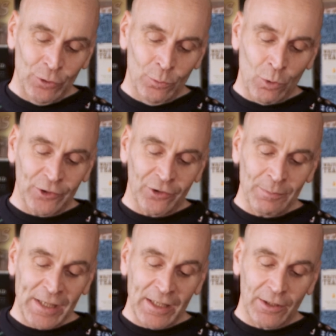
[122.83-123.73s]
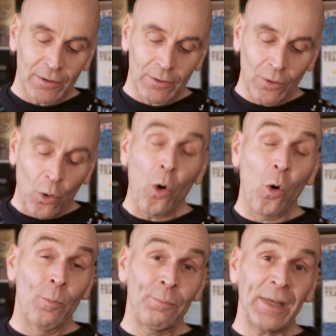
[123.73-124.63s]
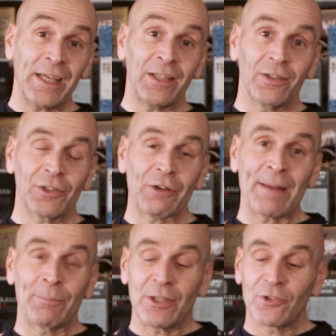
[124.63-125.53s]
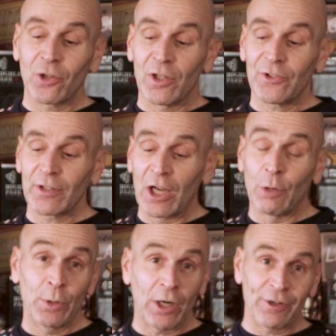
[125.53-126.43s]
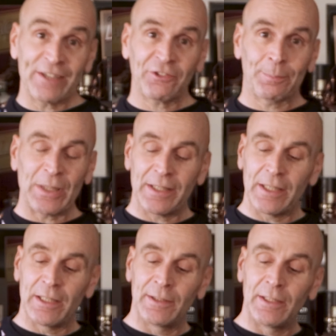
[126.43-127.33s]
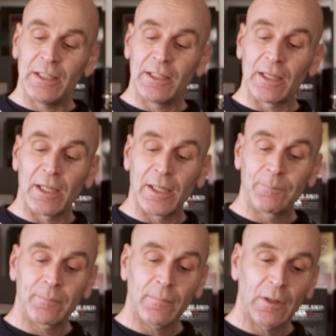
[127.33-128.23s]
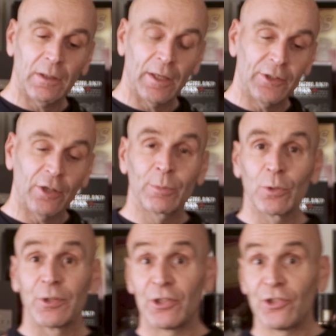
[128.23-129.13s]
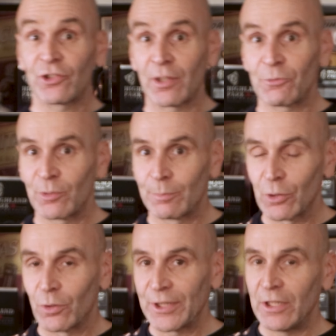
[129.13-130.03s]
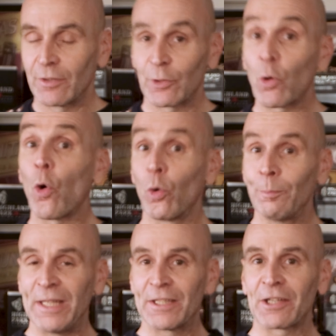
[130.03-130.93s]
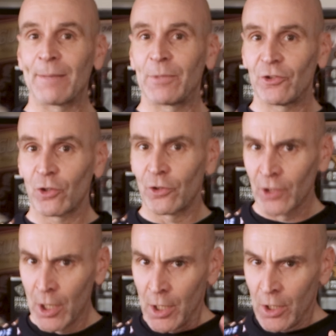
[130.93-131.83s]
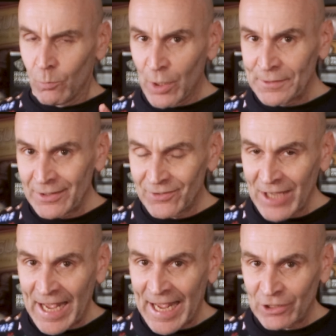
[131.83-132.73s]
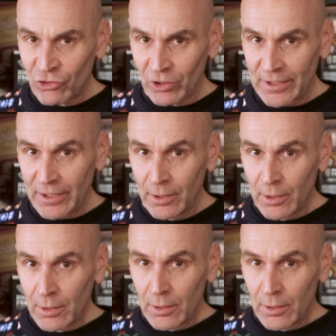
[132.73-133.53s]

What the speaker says: you want to make homemade cranberry sauce, I'll put a recipe in the down below in the description below here for homemade cranberry sauce. One that's actually